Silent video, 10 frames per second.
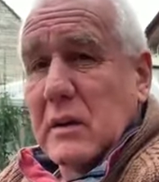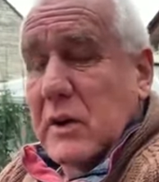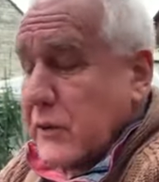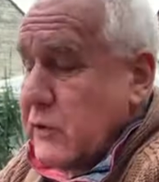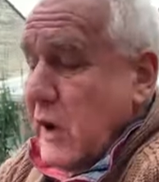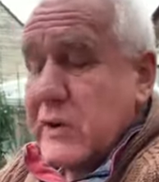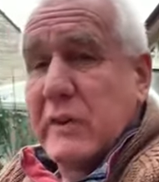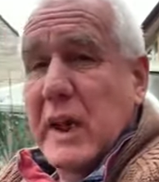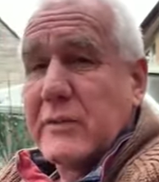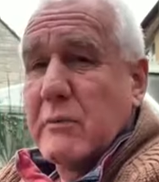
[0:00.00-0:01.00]
because the
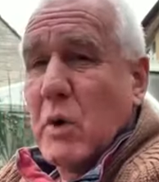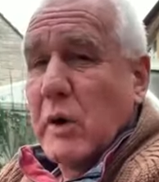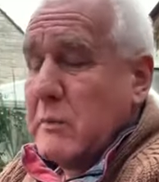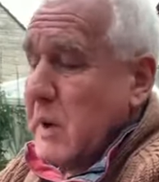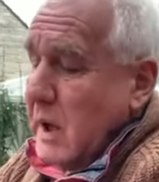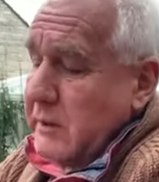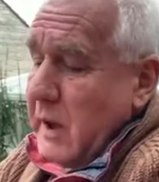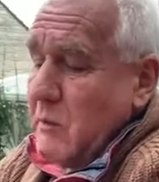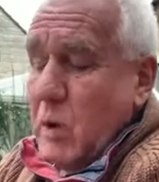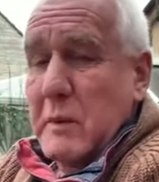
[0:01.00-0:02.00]
Treasury doesn't want them,
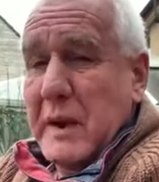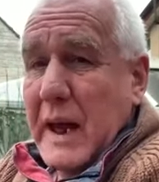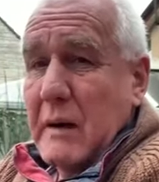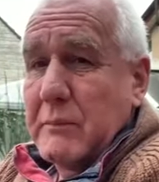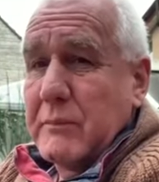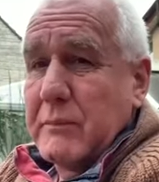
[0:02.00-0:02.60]
don't want them in our